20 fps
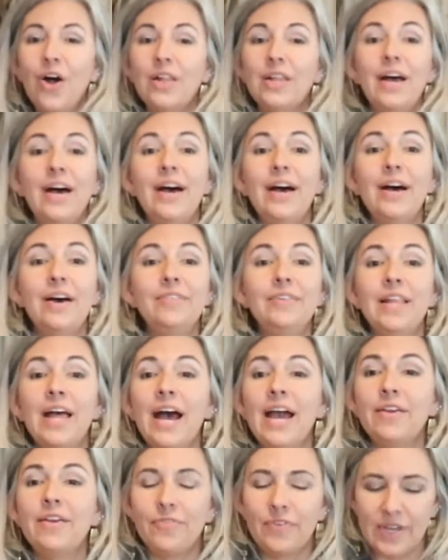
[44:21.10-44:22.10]
of
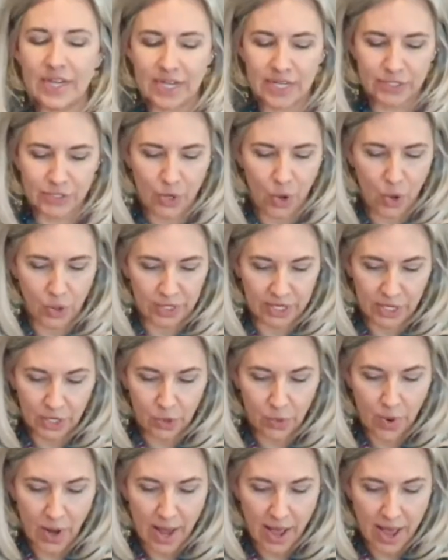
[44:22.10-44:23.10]
life is holy
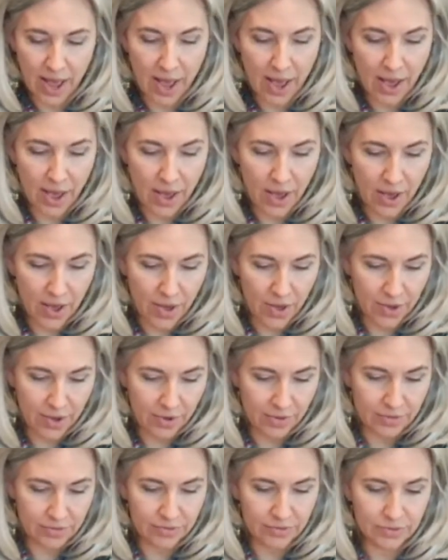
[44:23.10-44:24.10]

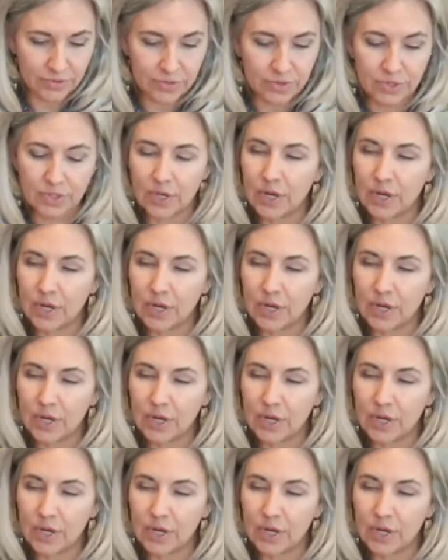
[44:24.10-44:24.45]
ground.